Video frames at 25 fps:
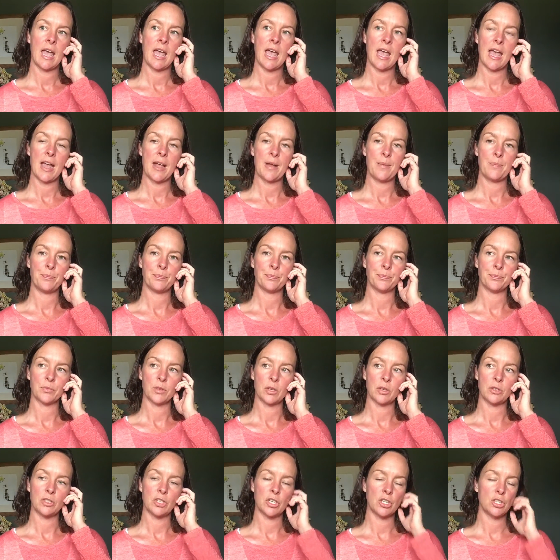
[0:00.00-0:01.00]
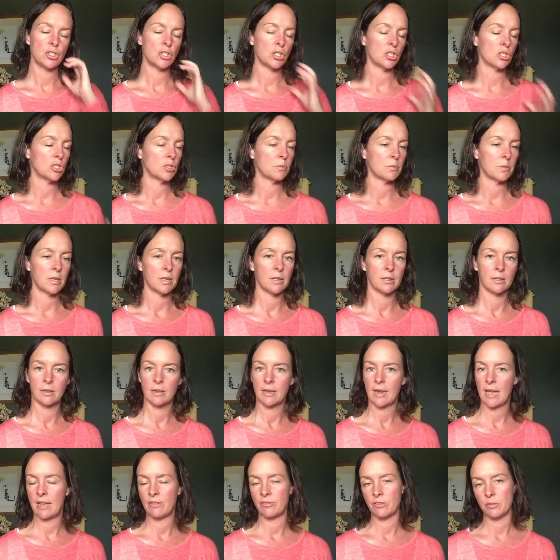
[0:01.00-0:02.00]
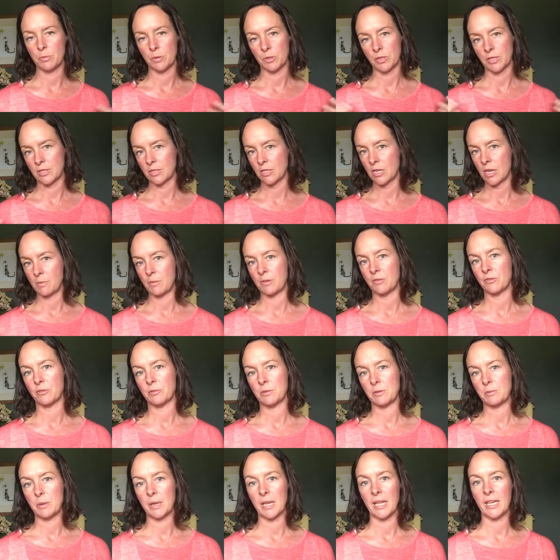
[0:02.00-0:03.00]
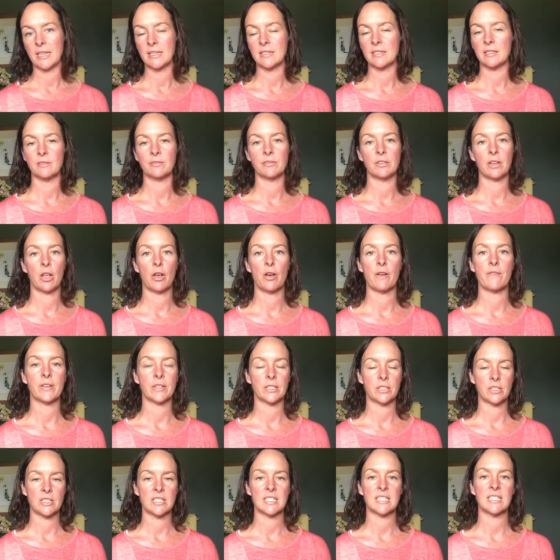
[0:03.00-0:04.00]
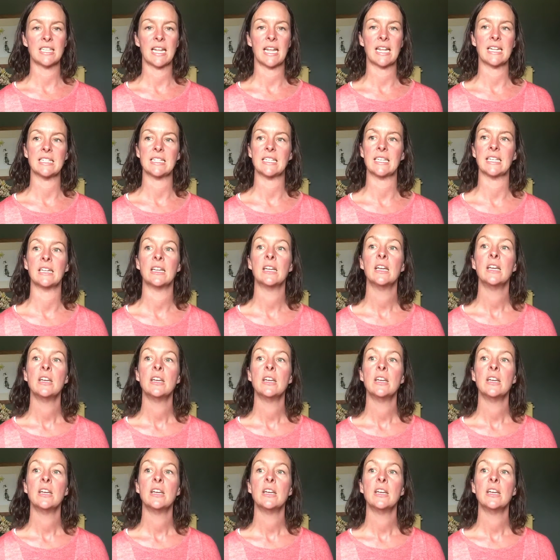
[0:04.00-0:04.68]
No judgment, everybody's coming from a place of love and understanding.